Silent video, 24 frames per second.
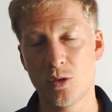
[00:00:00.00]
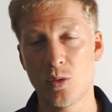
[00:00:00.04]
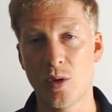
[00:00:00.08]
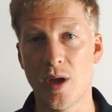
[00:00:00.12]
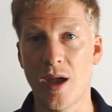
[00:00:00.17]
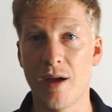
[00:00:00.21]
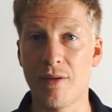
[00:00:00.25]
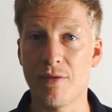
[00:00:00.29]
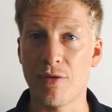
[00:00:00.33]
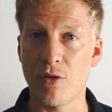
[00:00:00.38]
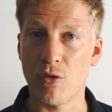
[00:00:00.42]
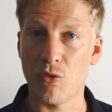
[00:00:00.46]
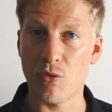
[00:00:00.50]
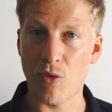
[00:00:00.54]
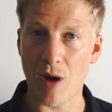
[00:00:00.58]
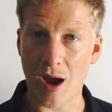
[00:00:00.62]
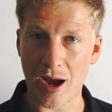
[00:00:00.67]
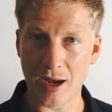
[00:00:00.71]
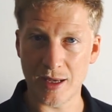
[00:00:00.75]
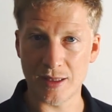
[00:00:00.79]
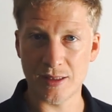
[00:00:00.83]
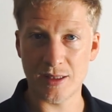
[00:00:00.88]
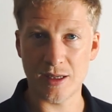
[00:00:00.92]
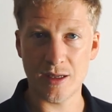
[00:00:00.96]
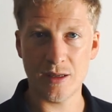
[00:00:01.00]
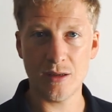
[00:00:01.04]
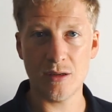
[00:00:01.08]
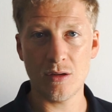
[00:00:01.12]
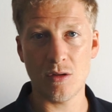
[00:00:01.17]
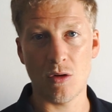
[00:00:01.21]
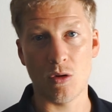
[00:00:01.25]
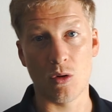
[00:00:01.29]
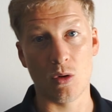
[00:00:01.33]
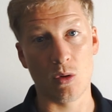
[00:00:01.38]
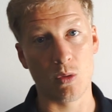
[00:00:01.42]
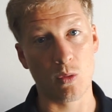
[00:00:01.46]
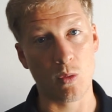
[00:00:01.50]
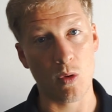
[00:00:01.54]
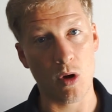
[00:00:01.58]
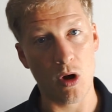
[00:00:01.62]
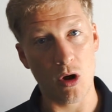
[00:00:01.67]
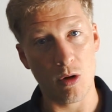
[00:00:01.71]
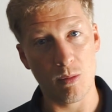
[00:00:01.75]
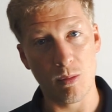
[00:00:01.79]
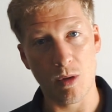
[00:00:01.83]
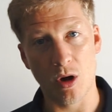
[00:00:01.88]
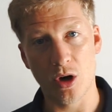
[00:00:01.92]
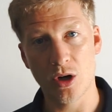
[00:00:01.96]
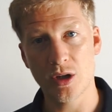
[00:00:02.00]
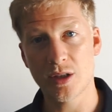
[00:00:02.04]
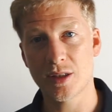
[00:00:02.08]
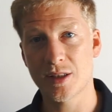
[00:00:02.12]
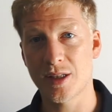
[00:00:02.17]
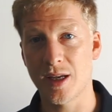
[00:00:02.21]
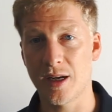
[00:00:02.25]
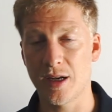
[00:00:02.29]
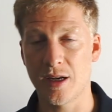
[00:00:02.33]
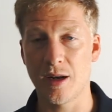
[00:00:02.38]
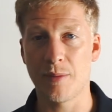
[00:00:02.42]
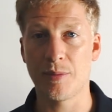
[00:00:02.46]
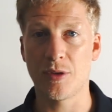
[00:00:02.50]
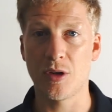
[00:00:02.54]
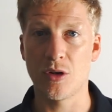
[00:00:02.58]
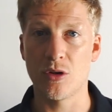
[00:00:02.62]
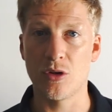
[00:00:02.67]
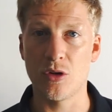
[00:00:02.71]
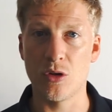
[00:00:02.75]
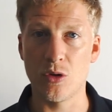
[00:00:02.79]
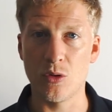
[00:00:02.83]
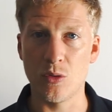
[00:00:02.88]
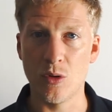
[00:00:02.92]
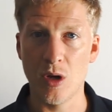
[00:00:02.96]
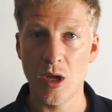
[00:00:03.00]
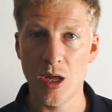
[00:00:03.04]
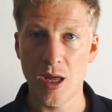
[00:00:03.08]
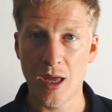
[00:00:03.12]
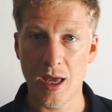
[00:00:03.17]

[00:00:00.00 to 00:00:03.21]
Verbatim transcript: We have Verizon or Walmart setting up their new